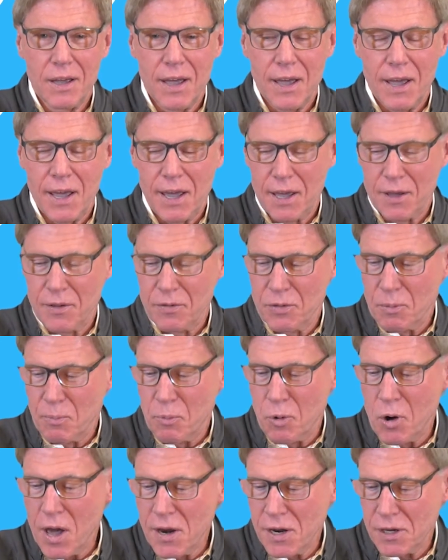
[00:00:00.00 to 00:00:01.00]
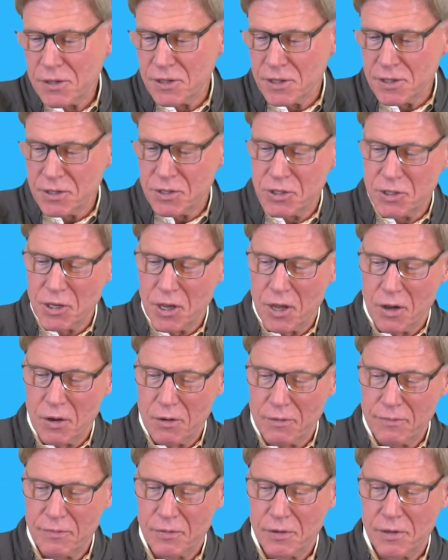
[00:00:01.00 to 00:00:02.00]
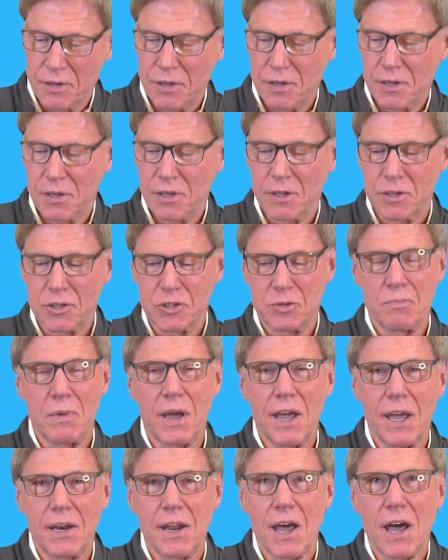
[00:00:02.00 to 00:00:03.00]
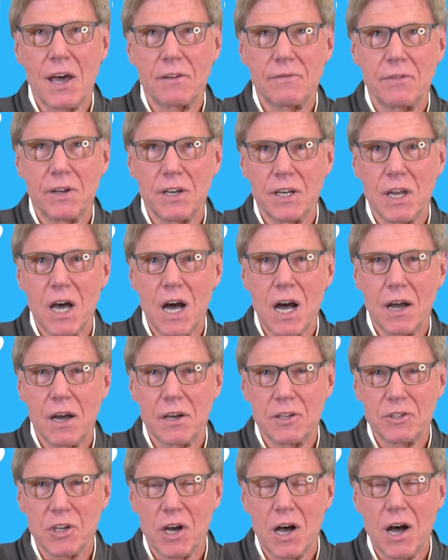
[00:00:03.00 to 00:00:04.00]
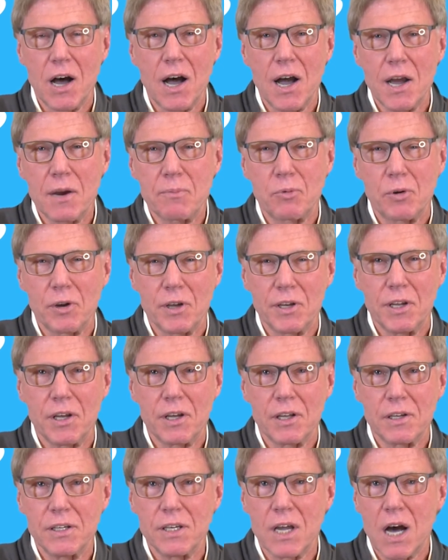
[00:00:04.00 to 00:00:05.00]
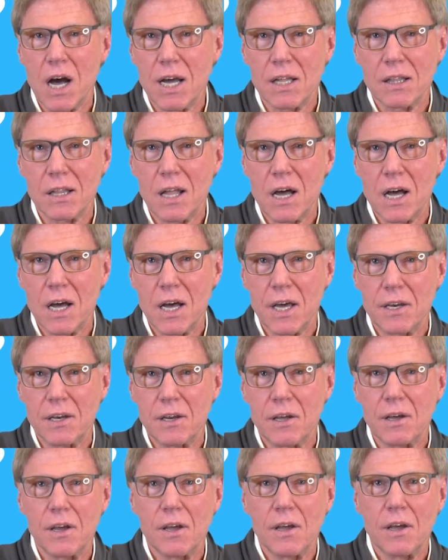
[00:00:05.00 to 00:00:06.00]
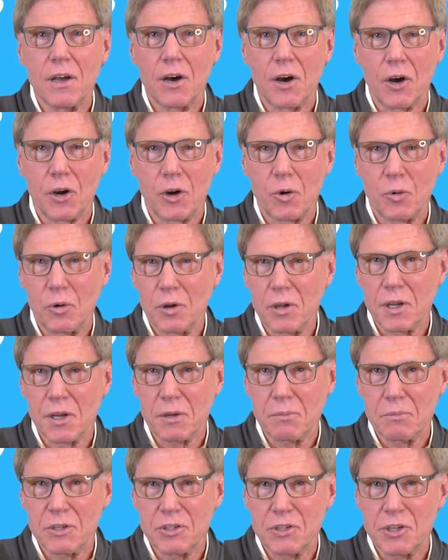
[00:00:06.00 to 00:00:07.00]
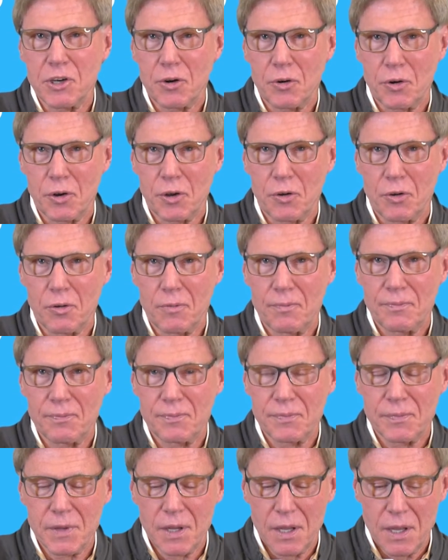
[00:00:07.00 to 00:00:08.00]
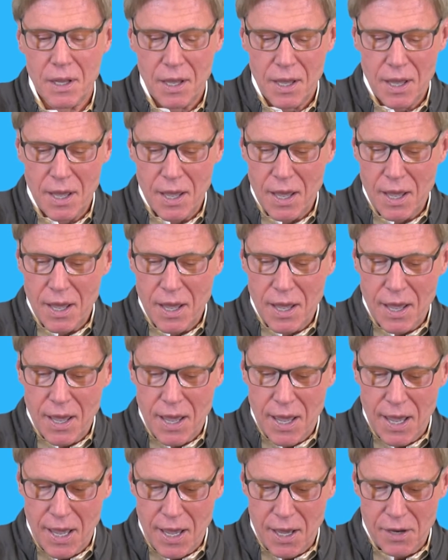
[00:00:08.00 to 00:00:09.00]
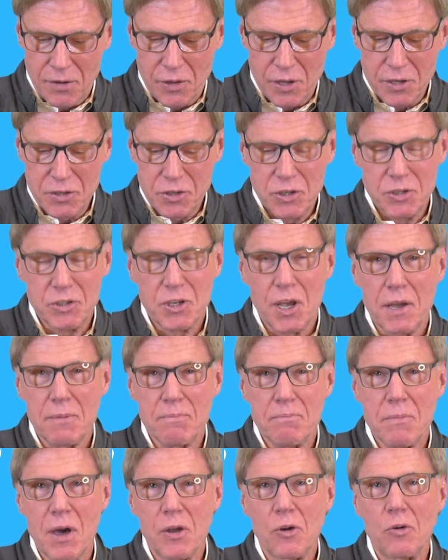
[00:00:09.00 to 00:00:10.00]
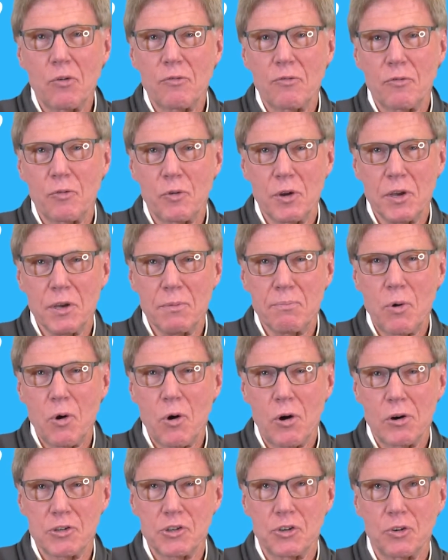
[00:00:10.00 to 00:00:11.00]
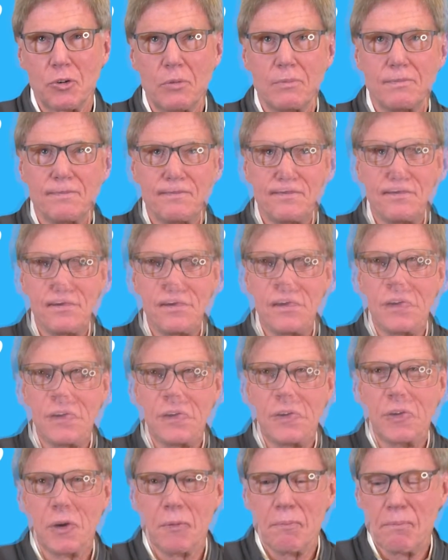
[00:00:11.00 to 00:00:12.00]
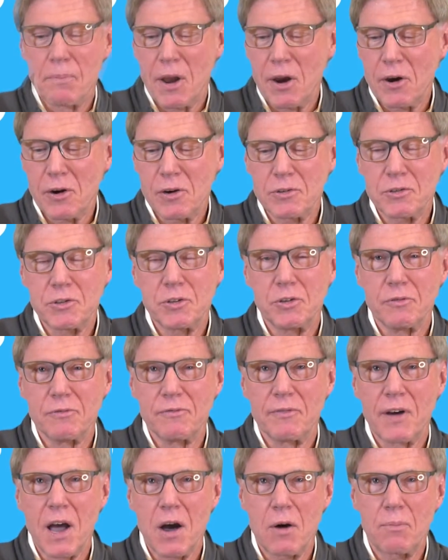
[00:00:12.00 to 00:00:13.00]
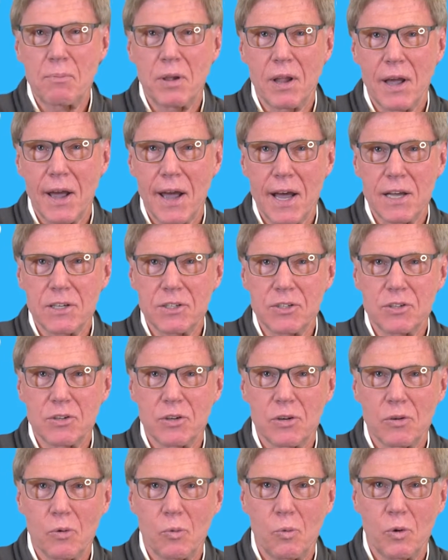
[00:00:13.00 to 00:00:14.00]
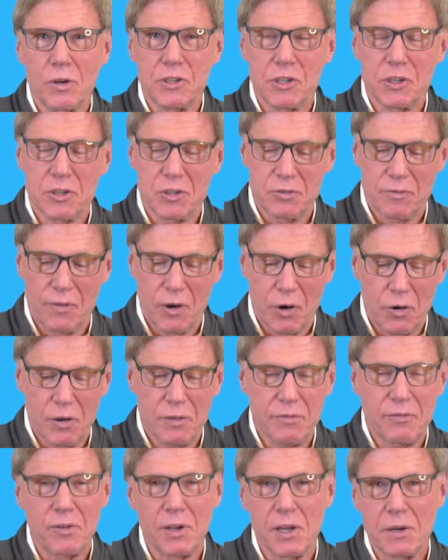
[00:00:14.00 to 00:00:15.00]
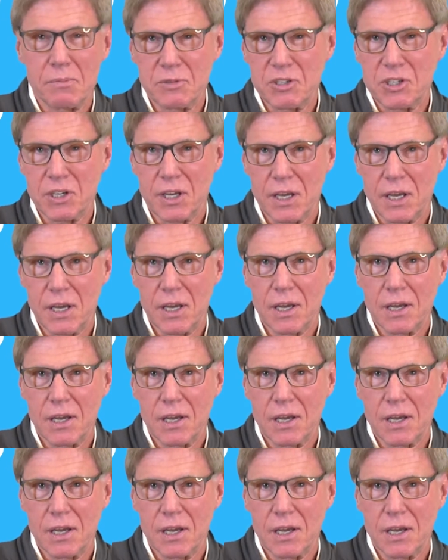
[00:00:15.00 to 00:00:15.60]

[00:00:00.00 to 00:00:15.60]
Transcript: and the product itself is made out of it's a hybrid nylon acrylic material, and this is a metal-free partial. Compared to Valplast, which is very flimsy,